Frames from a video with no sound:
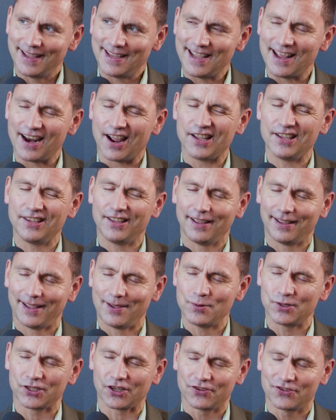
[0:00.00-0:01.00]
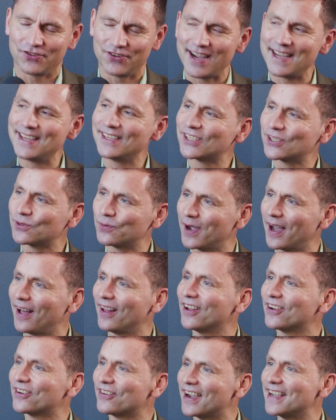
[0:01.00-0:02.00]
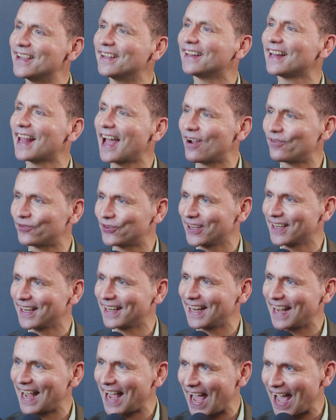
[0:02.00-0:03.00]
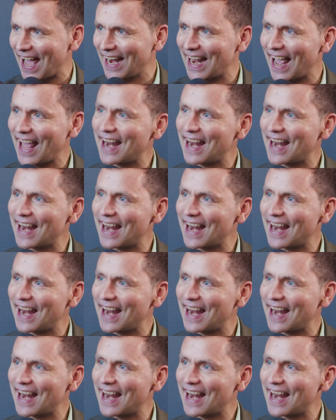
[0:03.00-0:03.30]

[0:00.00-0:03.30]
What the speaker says: it was a great smile, a great laughter that he had.